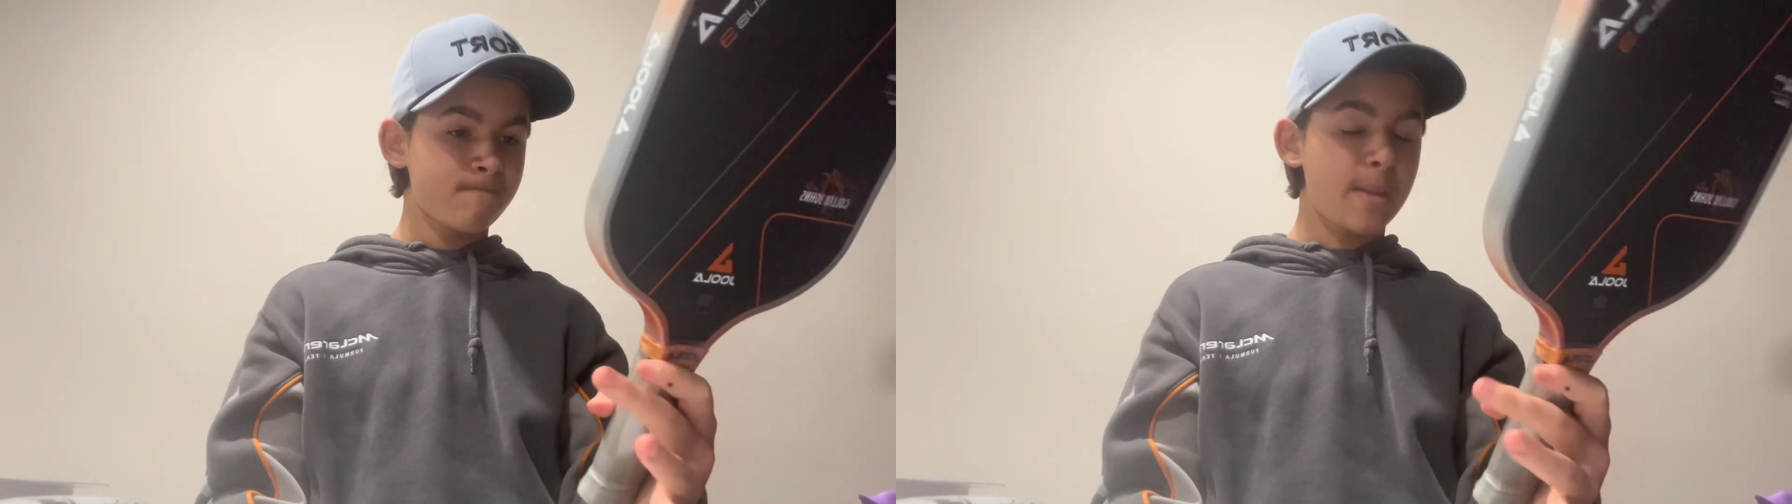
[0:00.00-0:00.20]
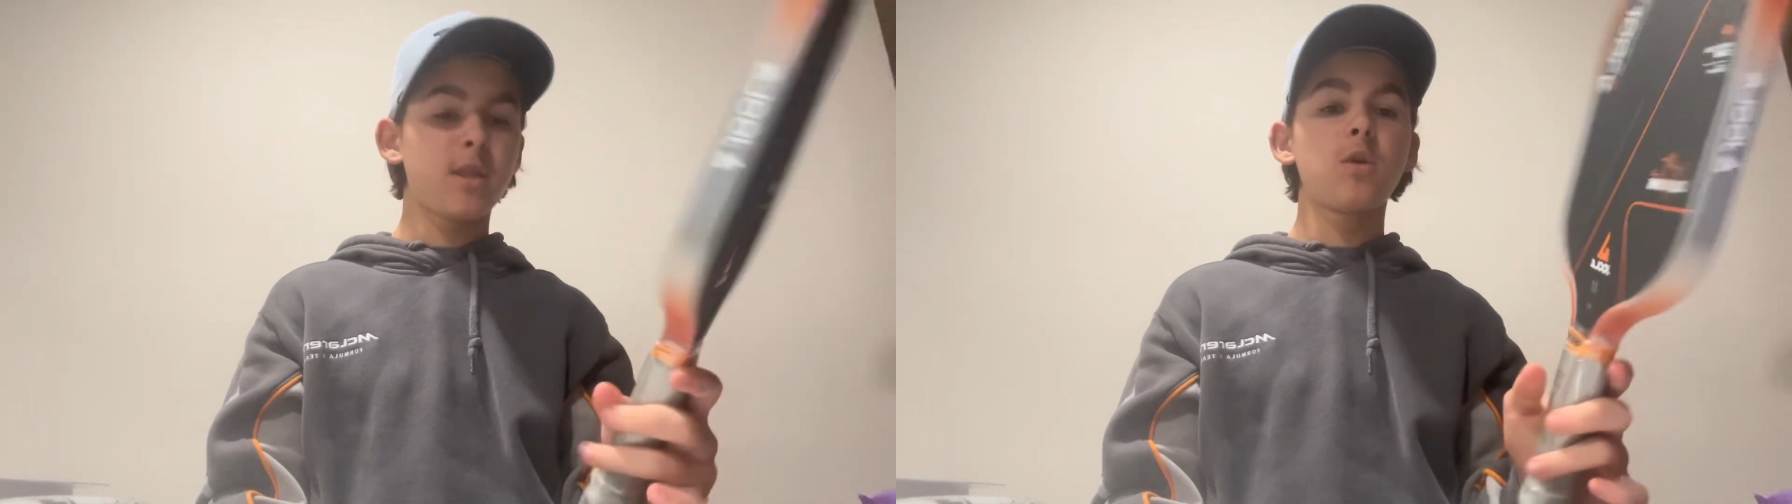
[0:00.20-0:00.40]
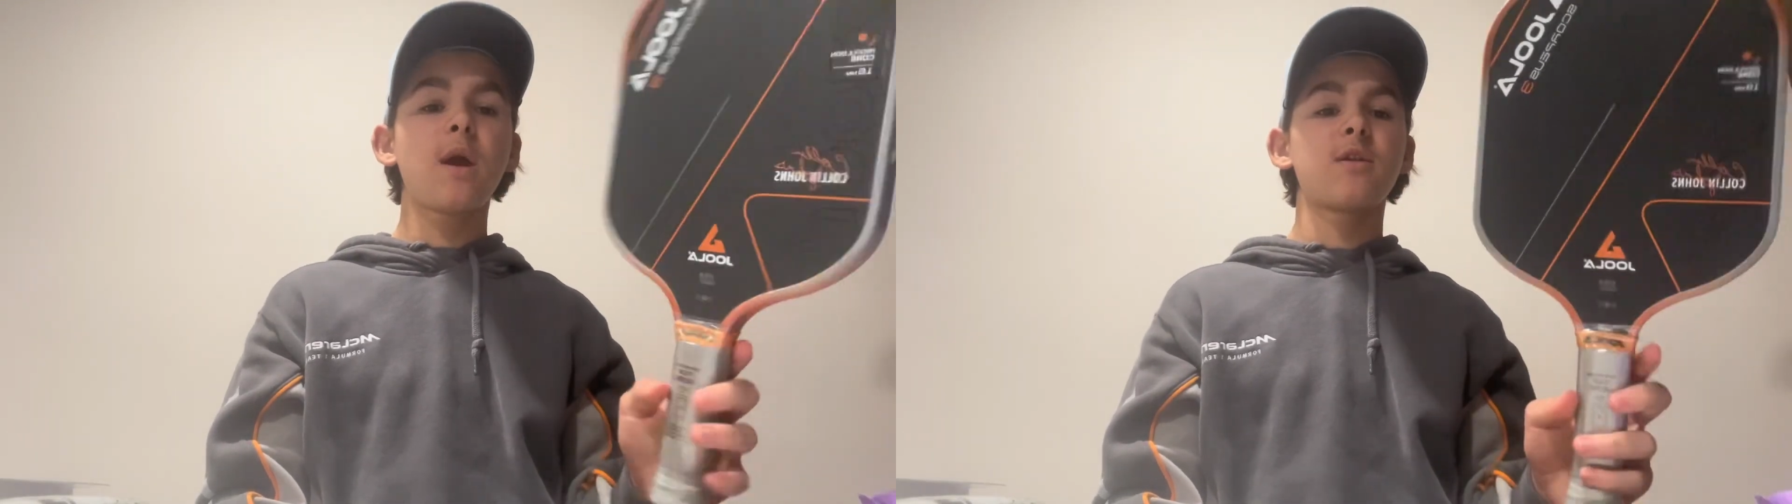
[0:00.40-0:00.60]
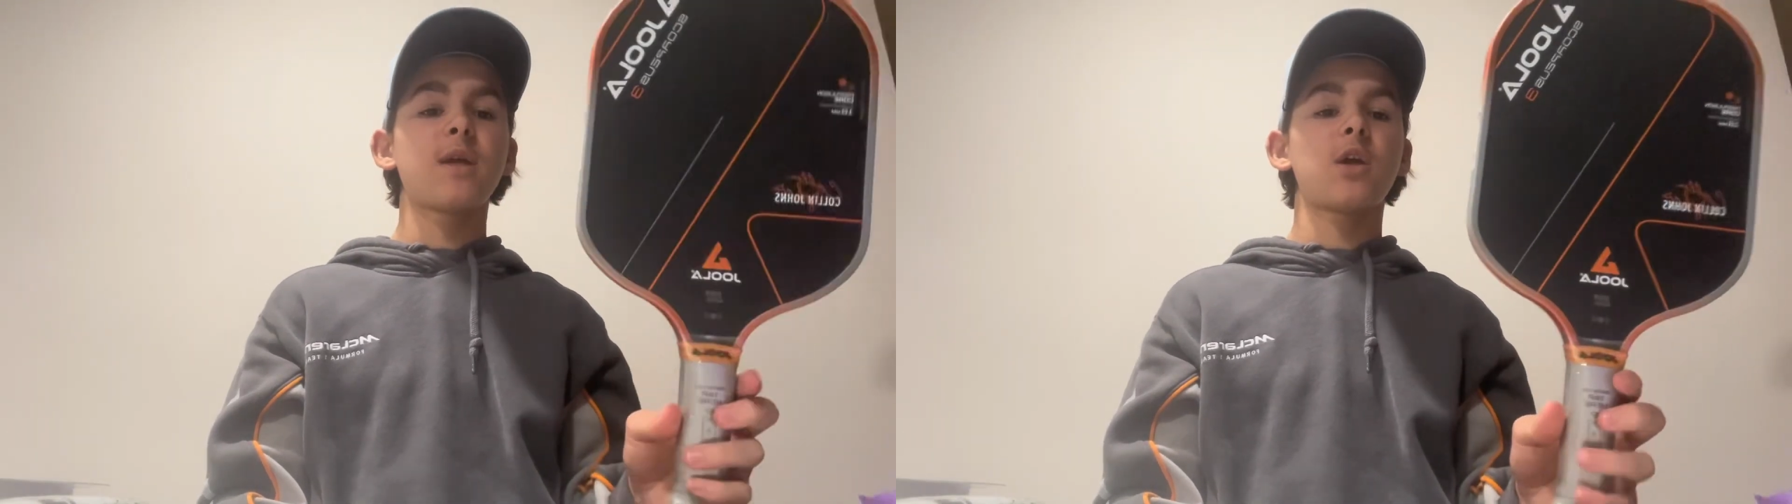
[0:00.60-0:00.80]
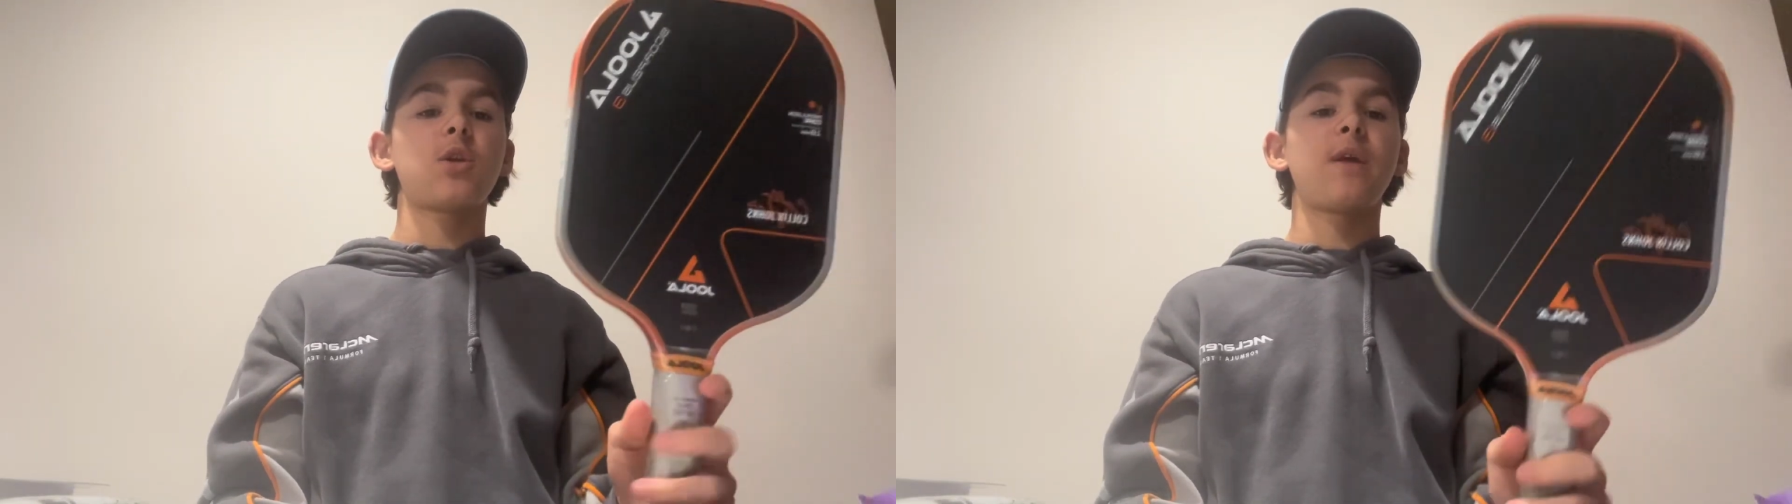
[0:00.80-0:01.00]
unless you guys
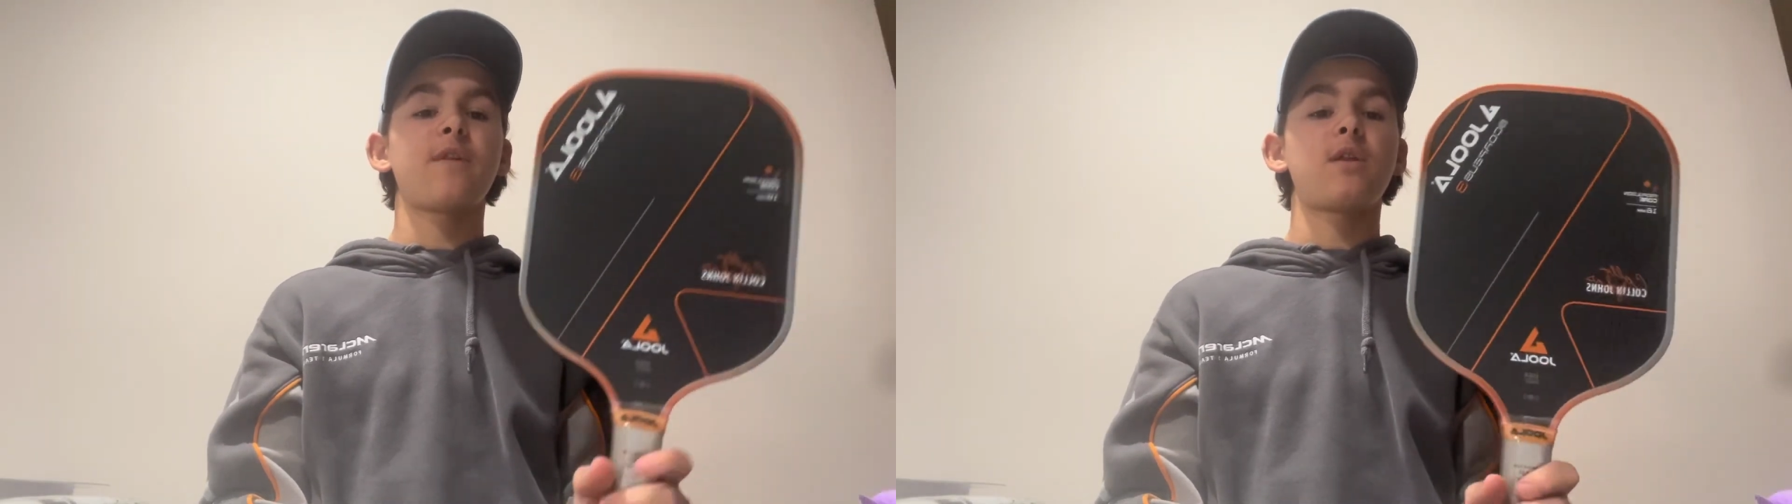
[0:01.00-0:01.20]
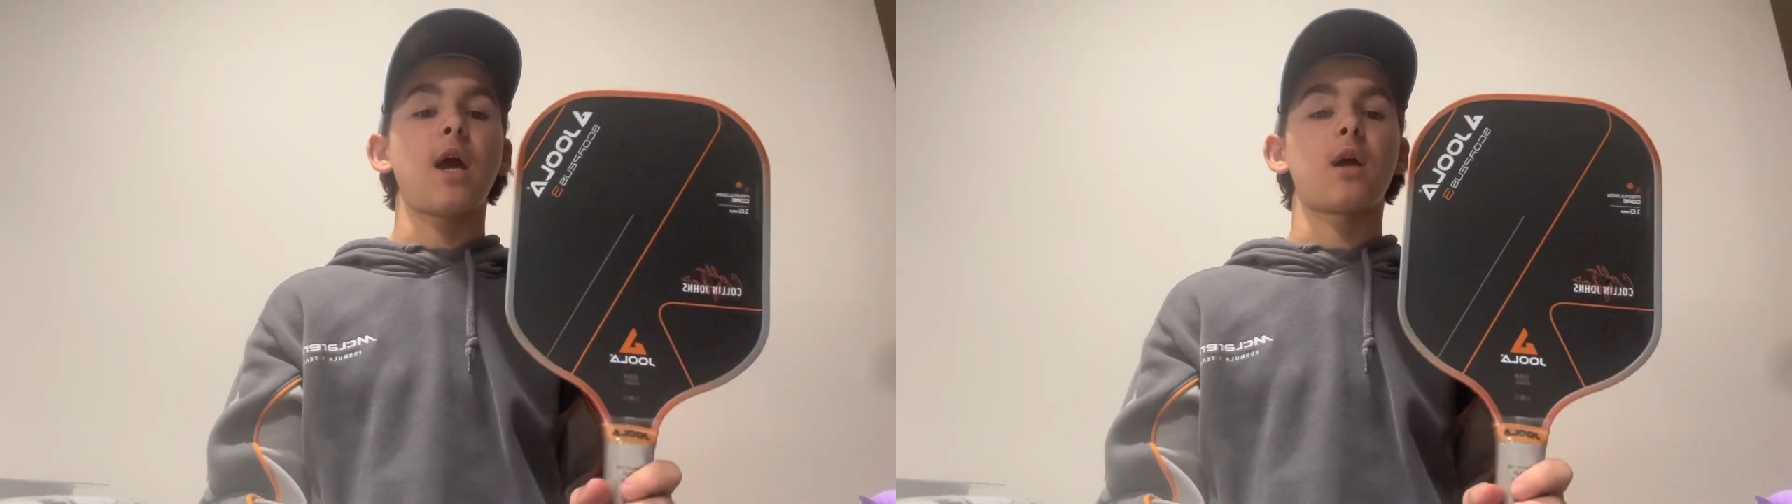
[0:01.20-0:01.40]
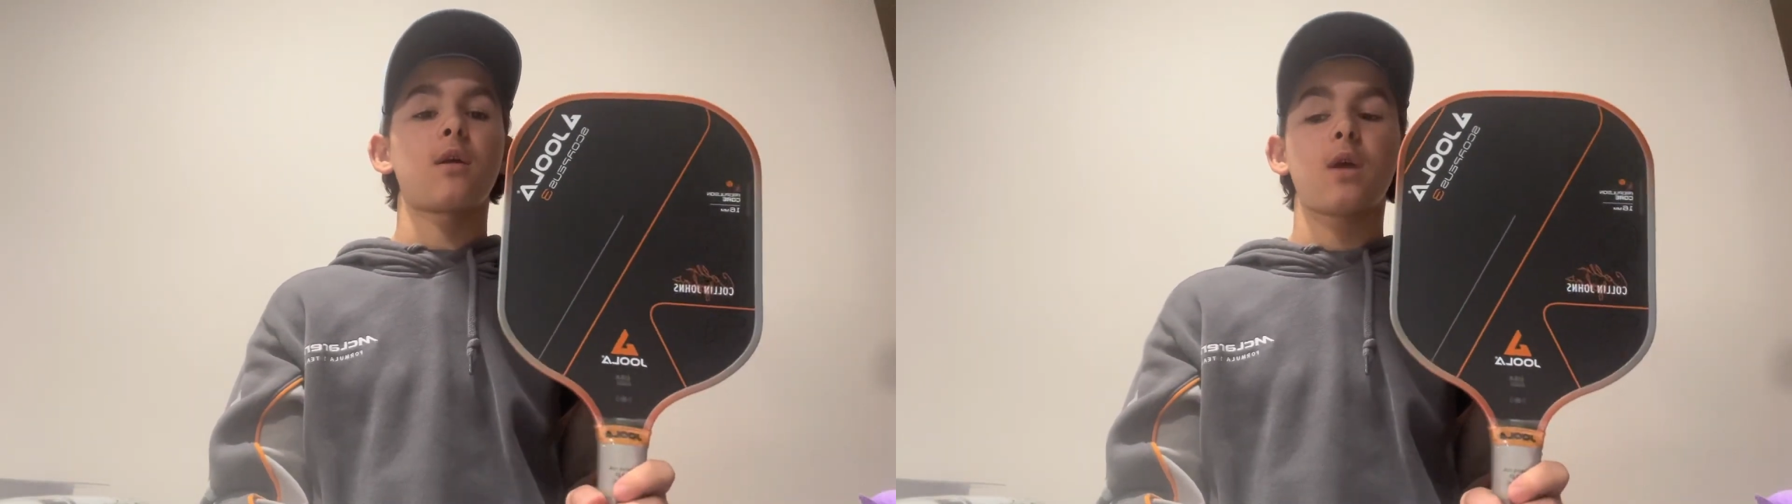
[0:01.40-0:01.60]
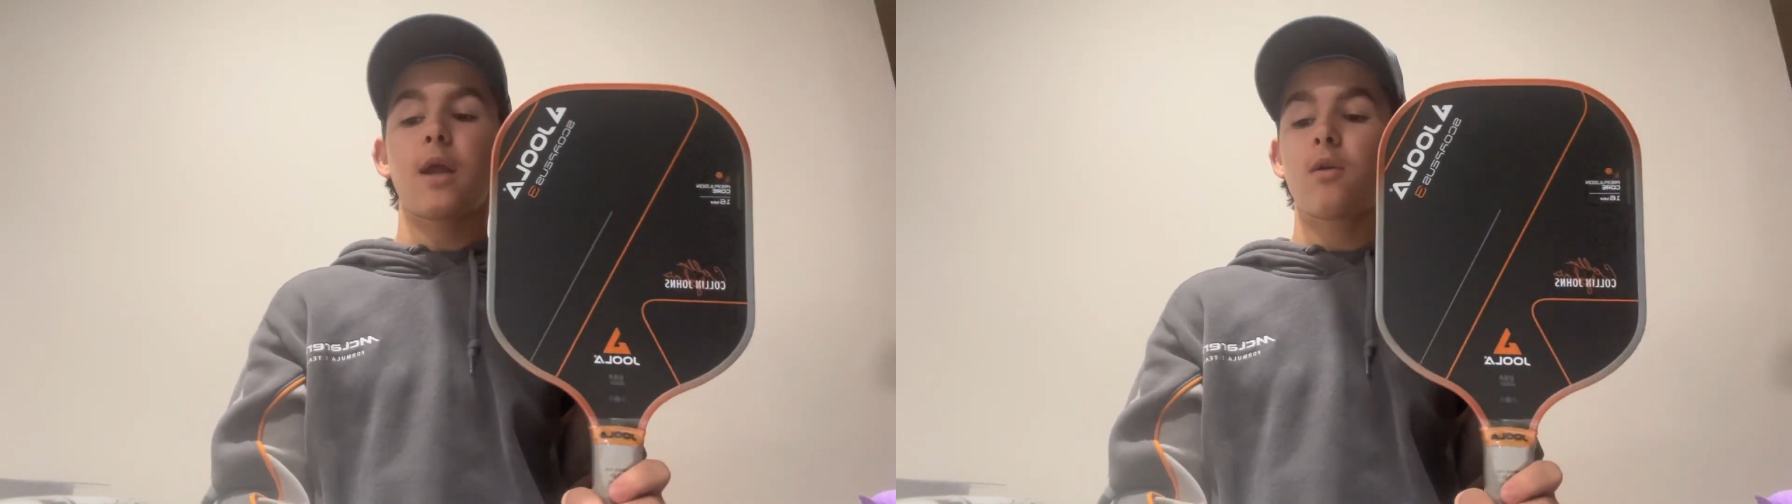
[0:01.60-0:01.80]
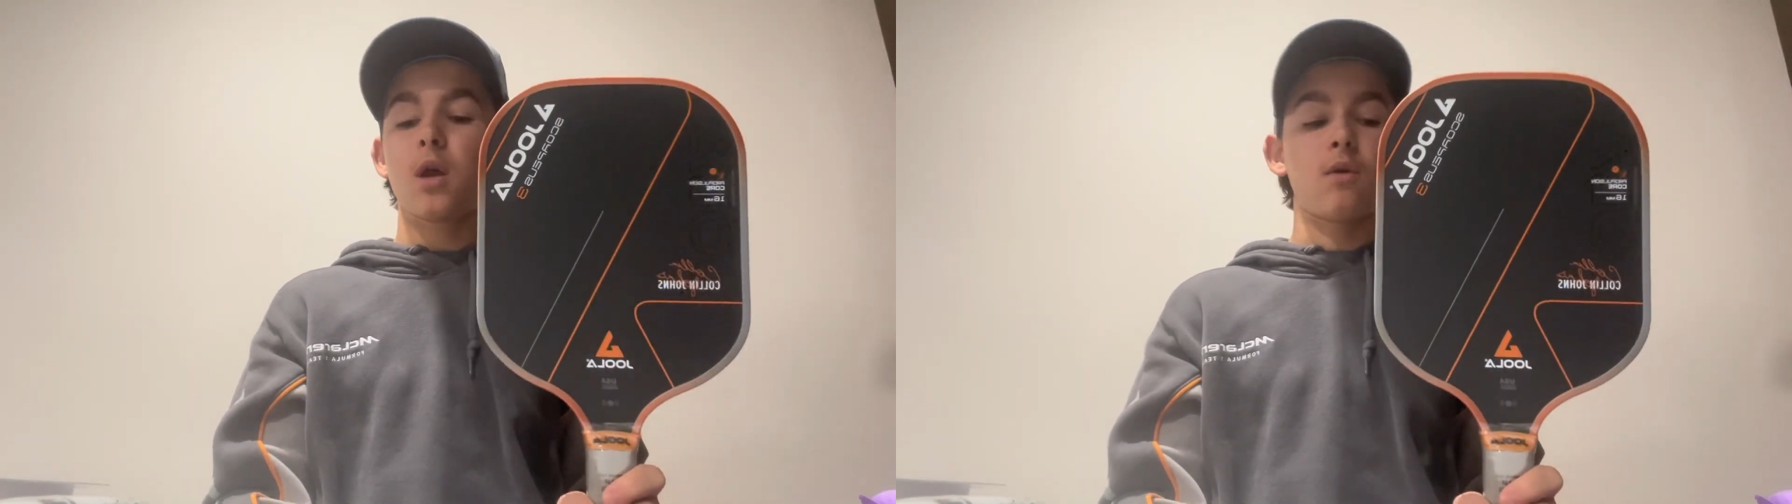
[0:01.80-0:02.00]
think I should leave it stuck,
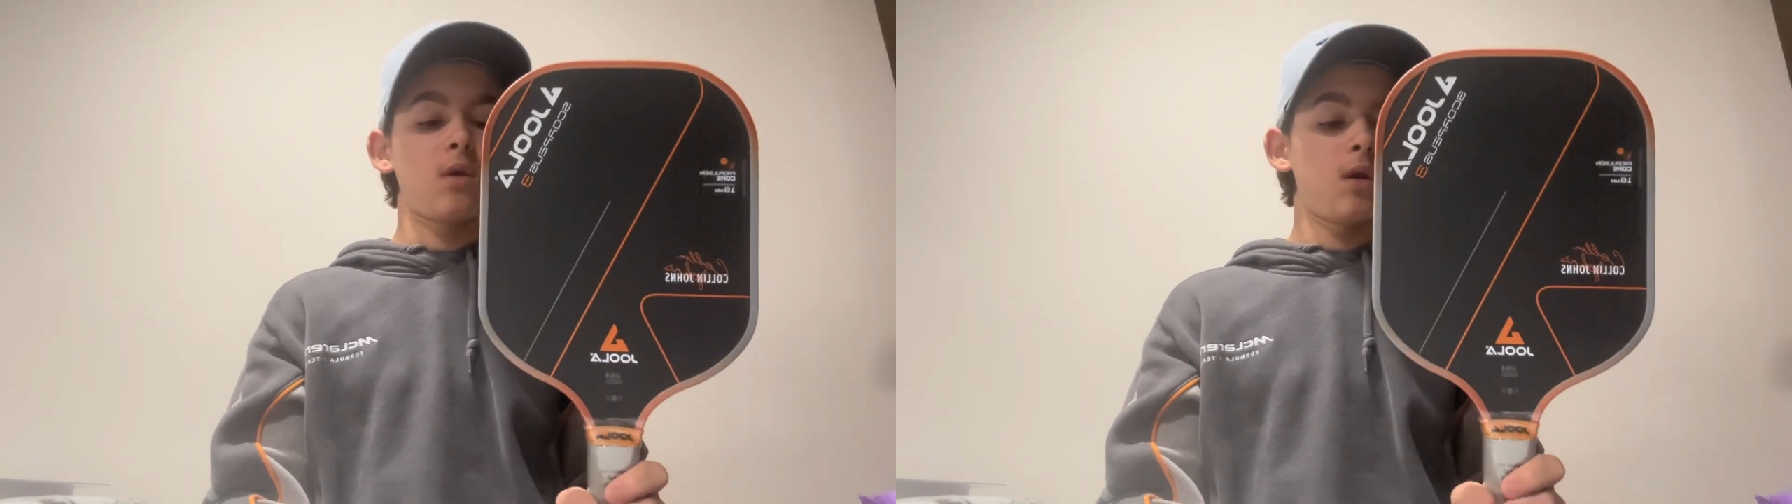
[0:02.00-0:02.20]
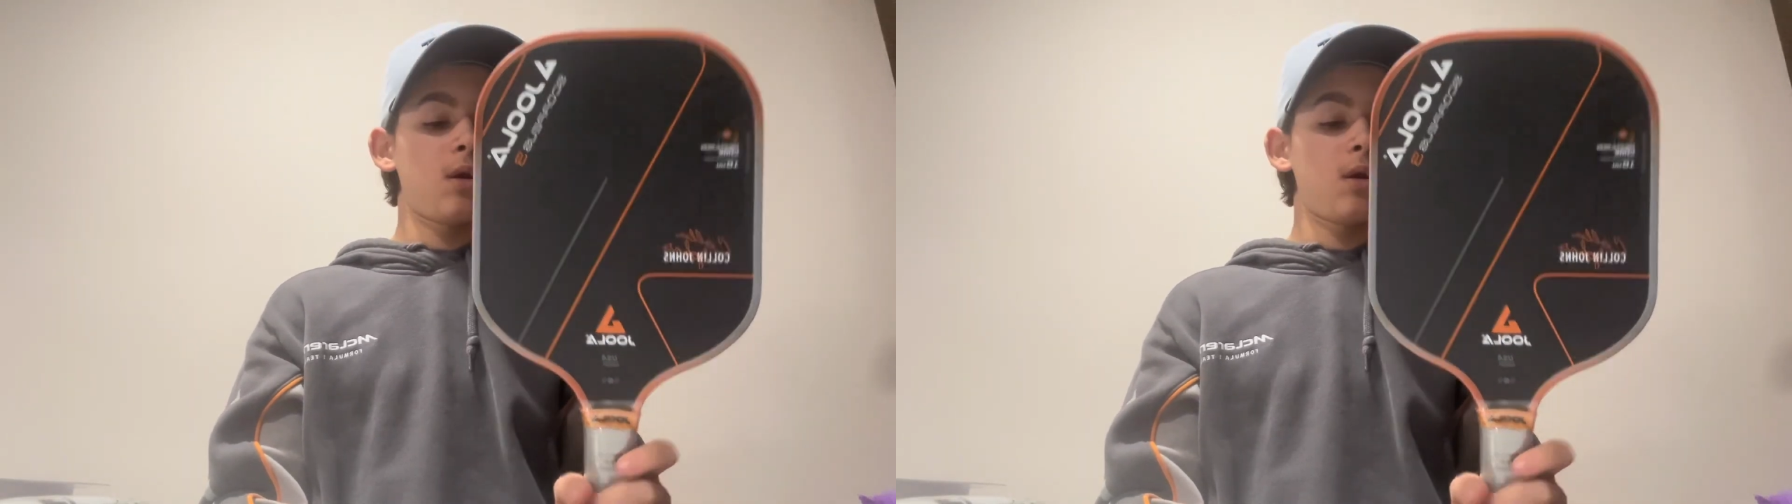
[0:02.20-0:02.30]
I don't know.